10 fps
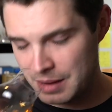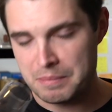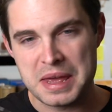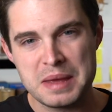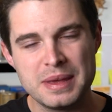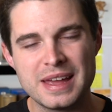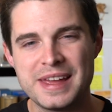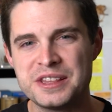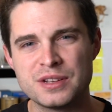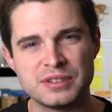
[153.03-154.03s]
Yeah, maybe a
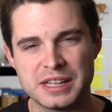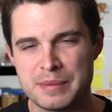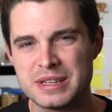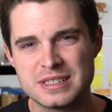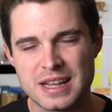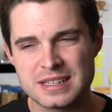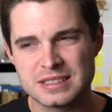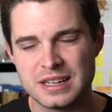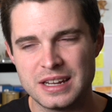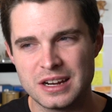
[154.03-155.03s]
hint of lemon
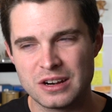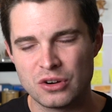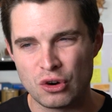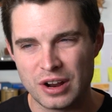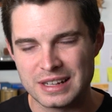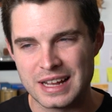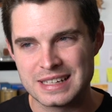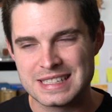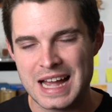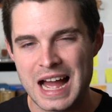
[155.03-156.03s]
zest in here, or
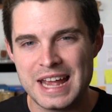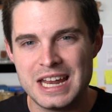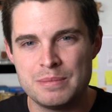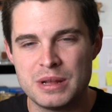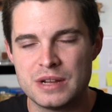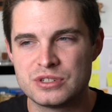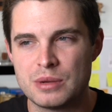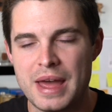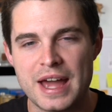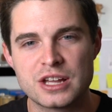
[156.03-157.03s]
a tiny bit of
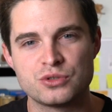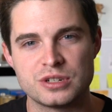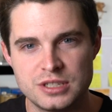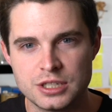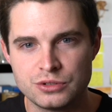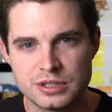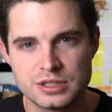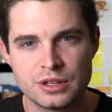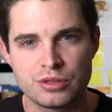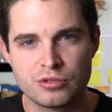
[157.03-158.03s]
some extra
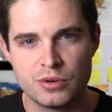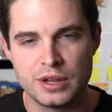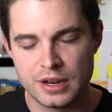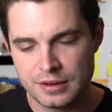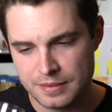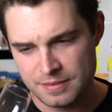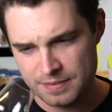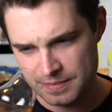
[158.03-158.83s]
citrus thrown in.